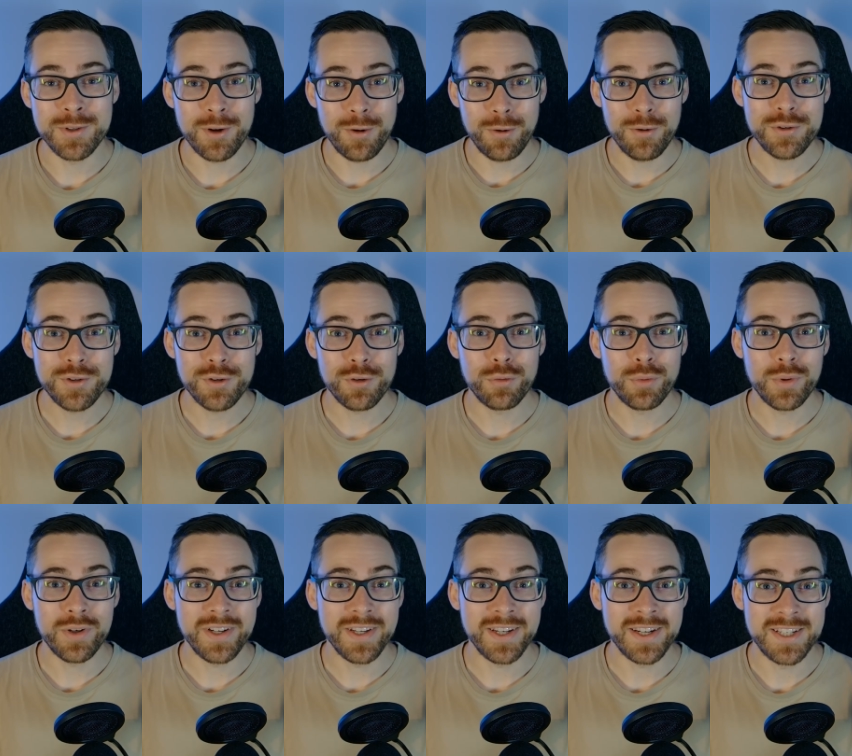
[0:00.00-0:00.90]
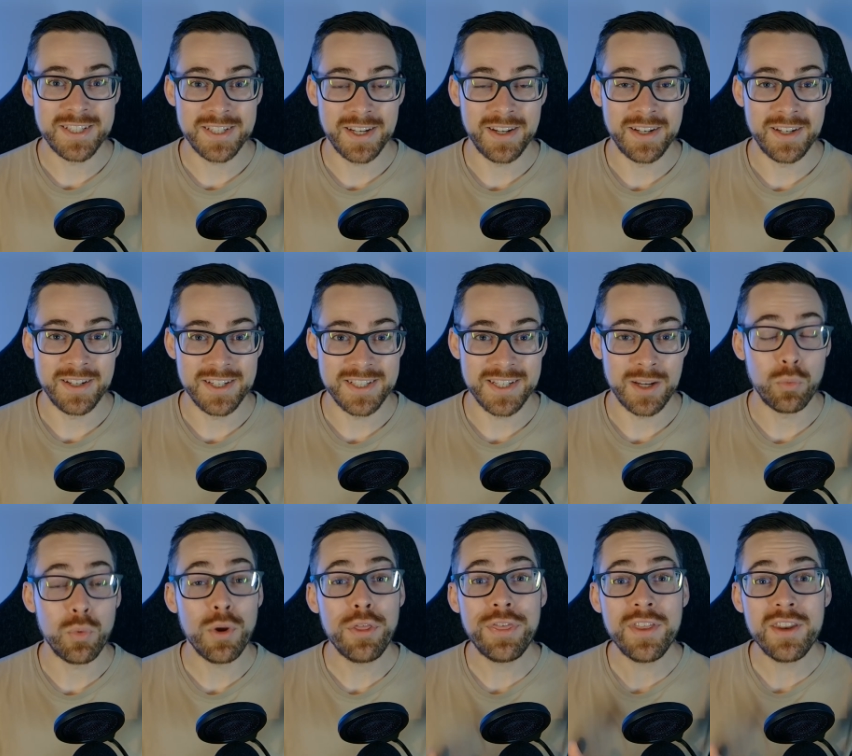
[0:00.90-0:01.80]
what's also really exciting is that
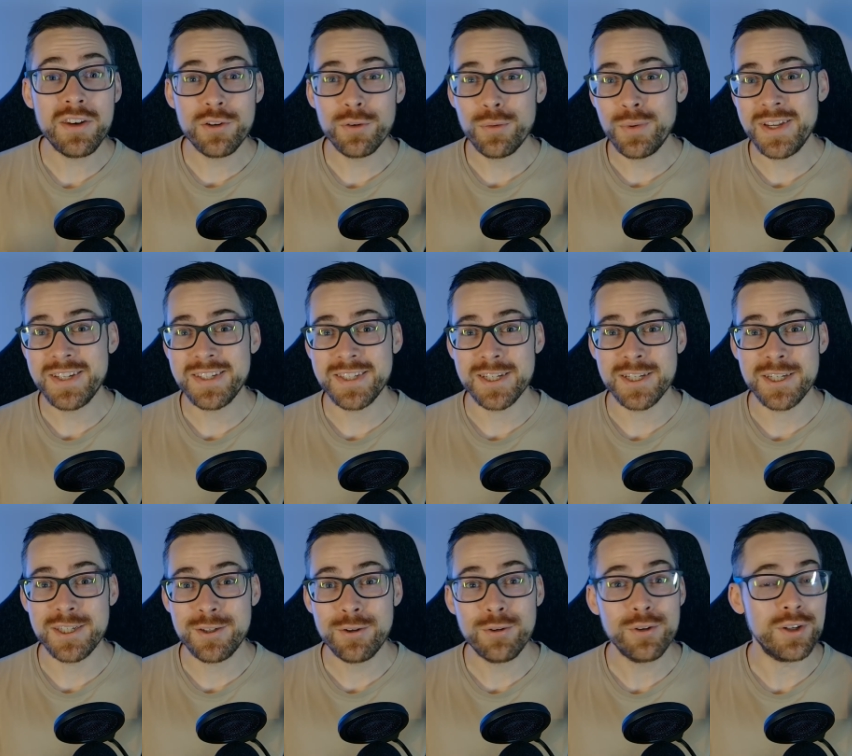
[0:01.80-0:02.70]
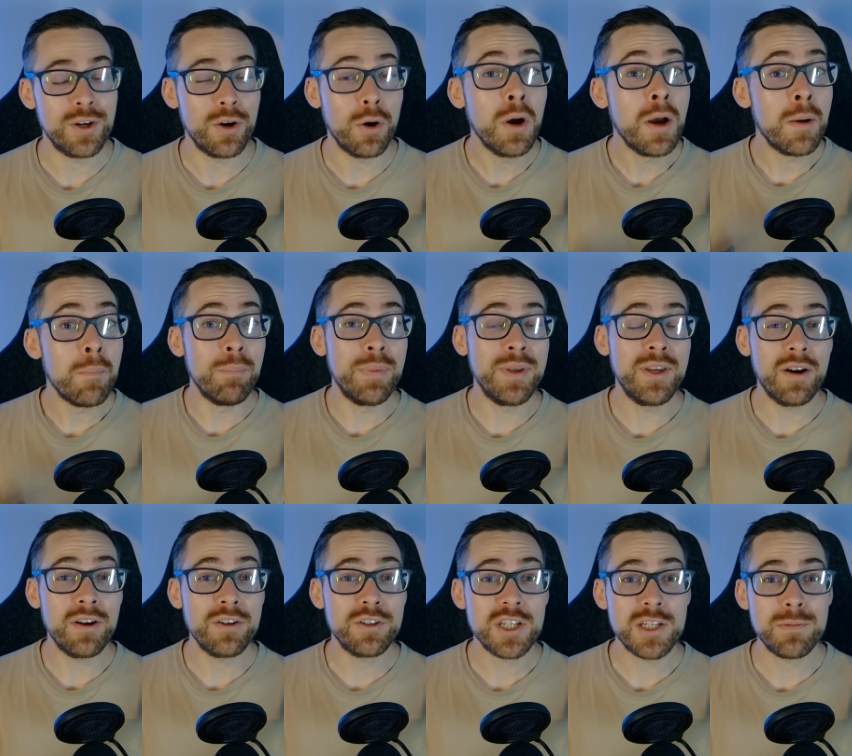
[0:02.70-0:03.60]
within Noesis Studio,
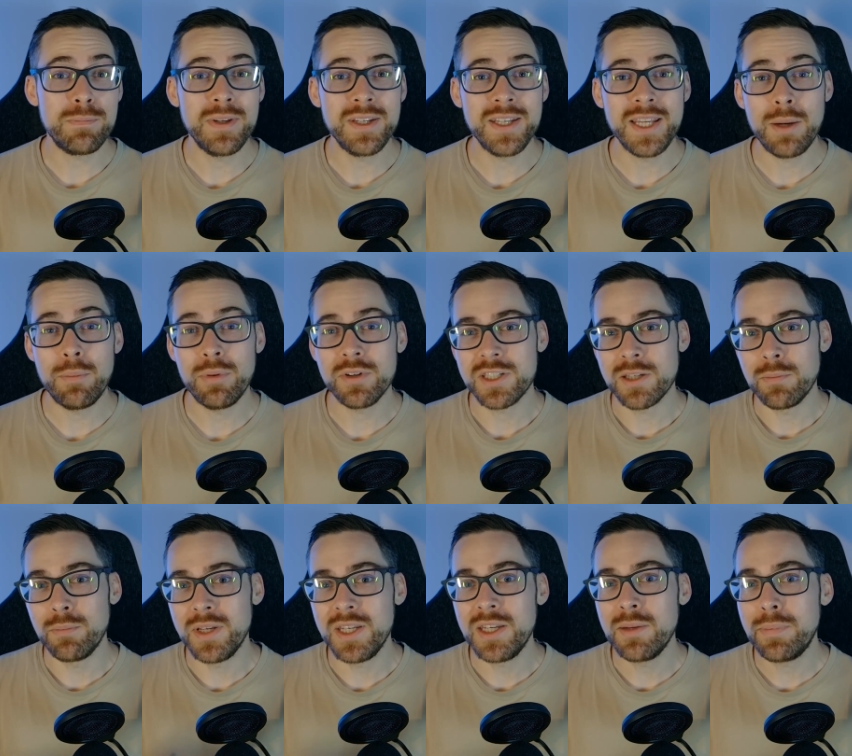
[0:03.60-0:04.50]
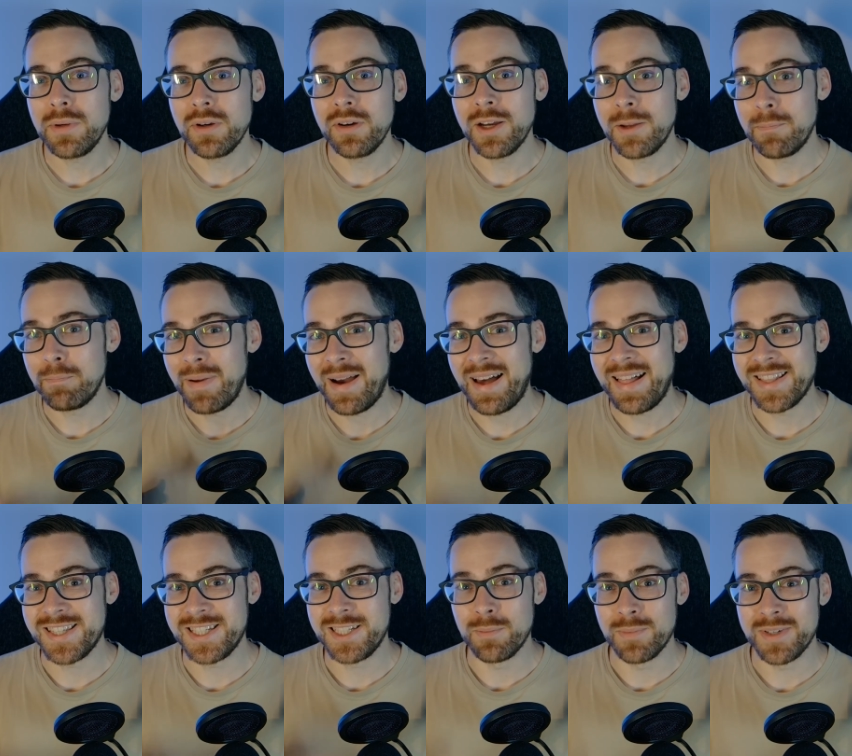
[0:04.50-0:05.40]
beyond just being able to manipulate
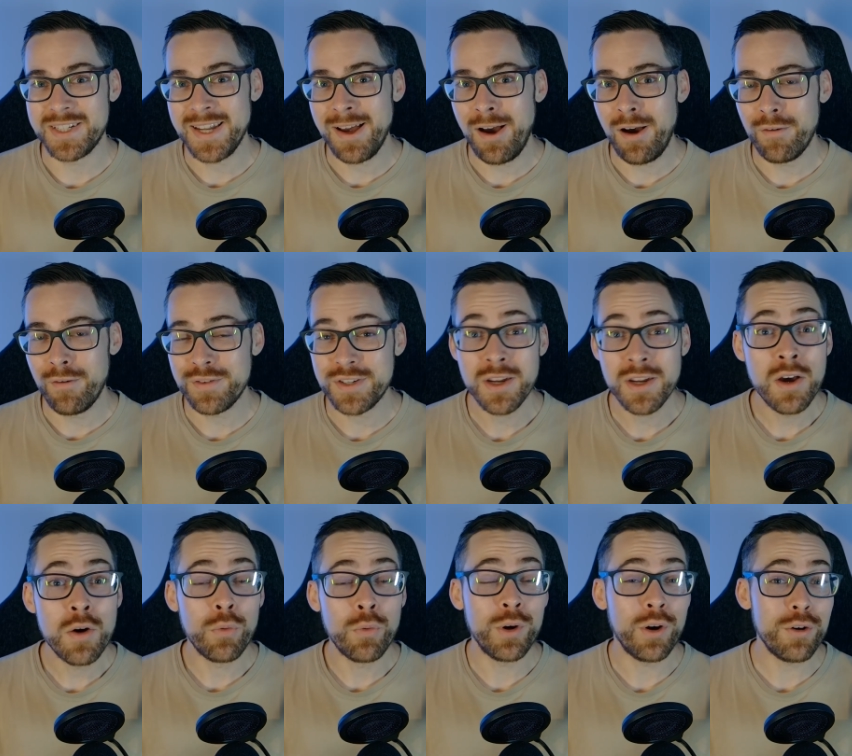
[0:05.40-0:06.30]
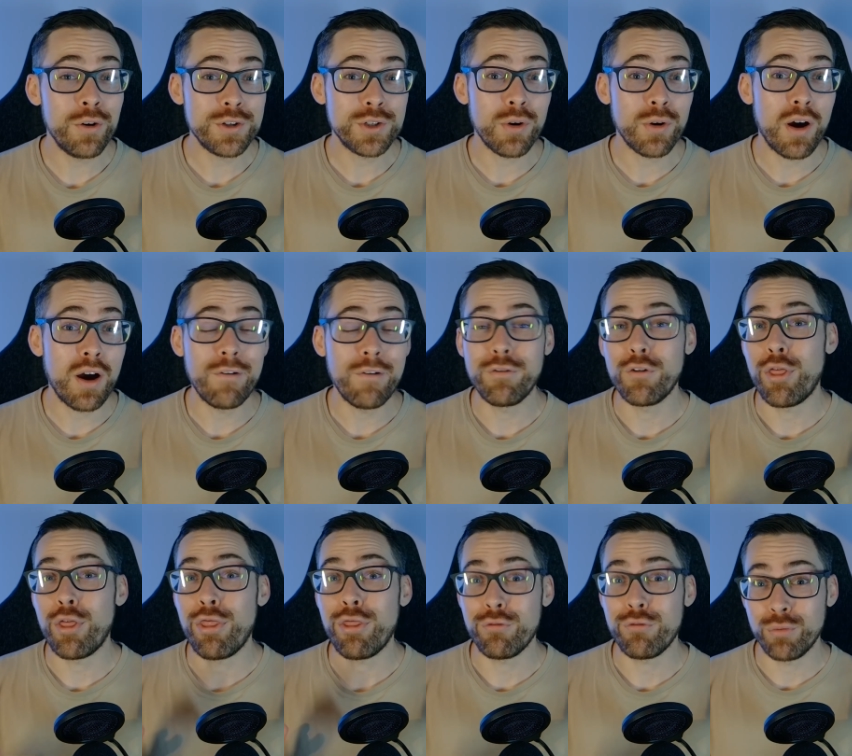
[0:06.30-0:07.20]
paths themselves, we also offer
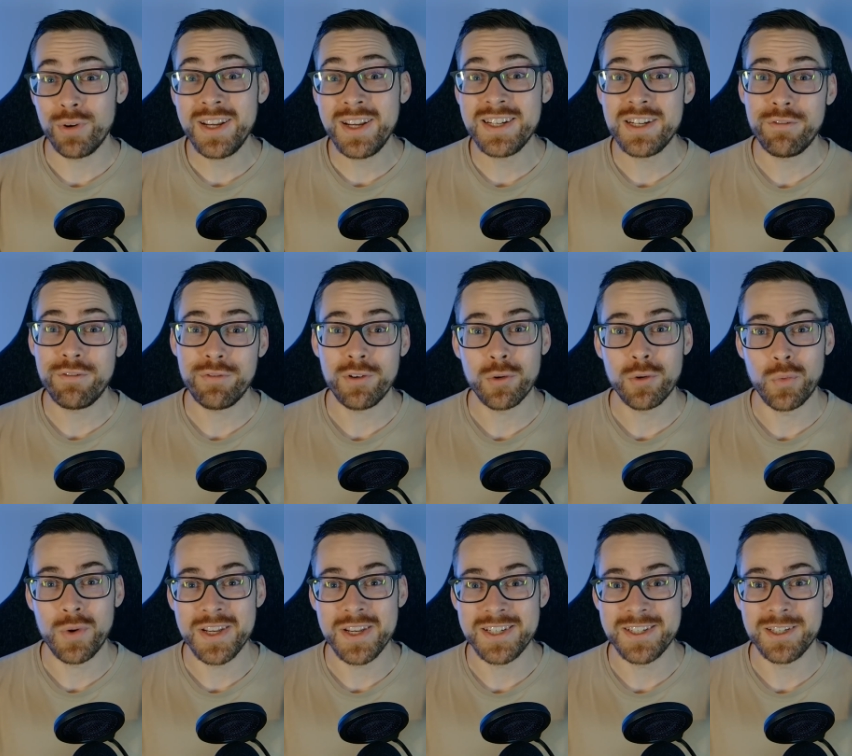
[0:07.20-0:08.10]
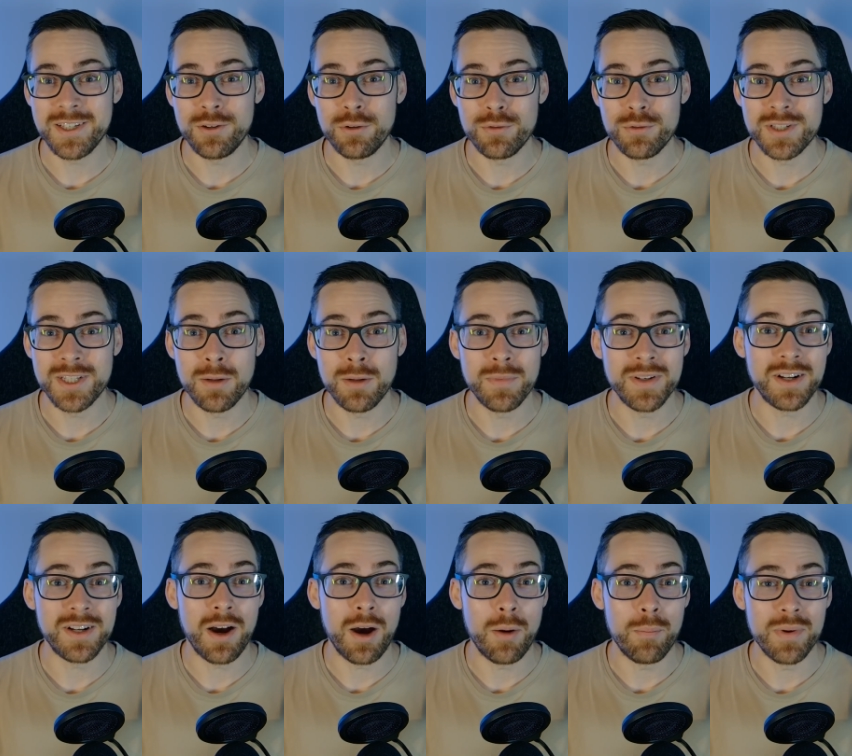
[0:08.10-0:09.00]
three different ways to use them in
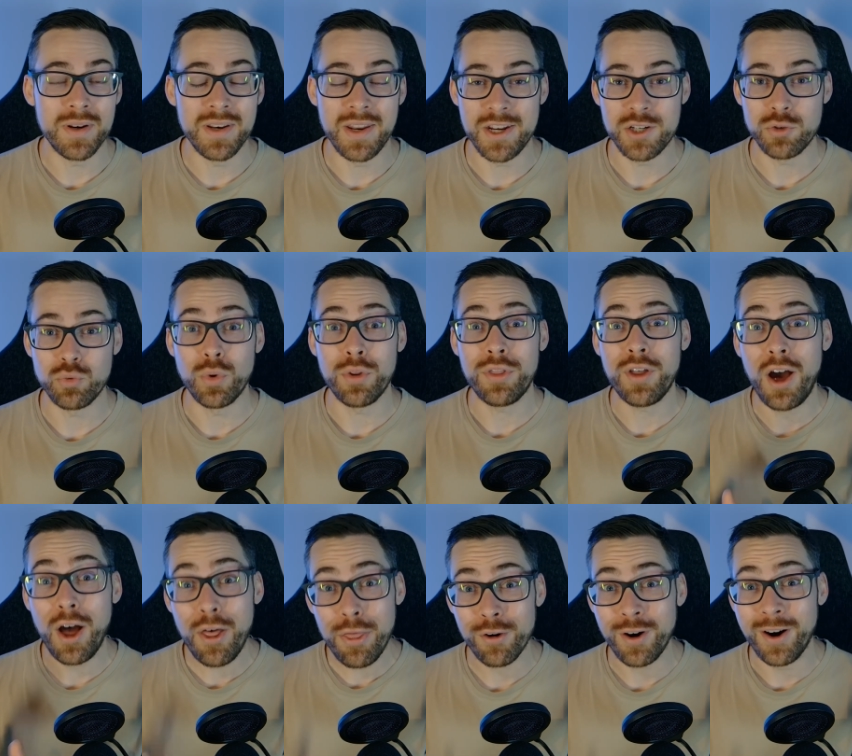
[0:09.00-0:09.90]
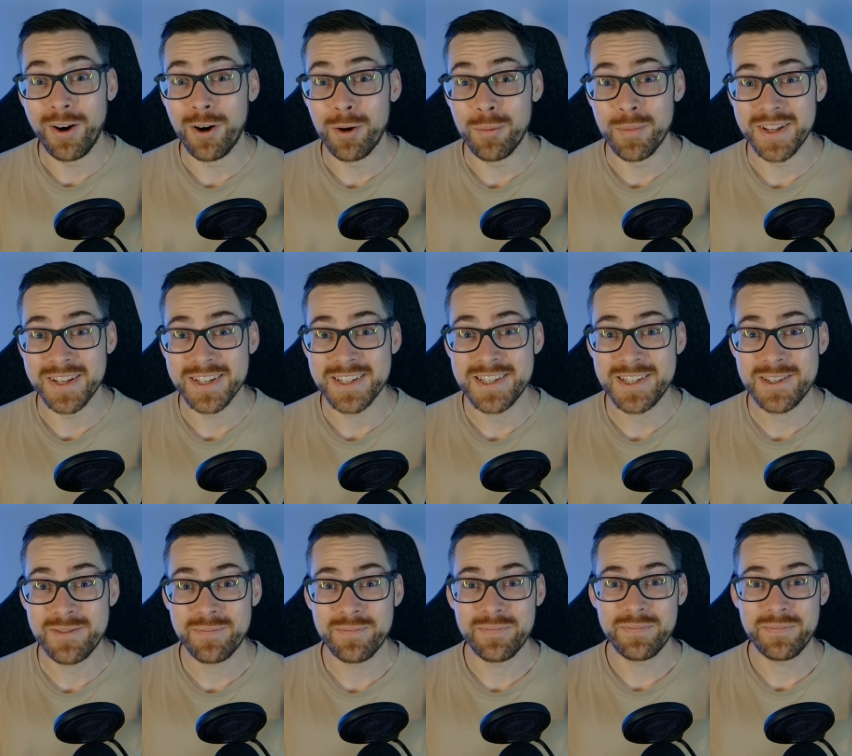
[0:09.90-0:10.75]
combination with other elements.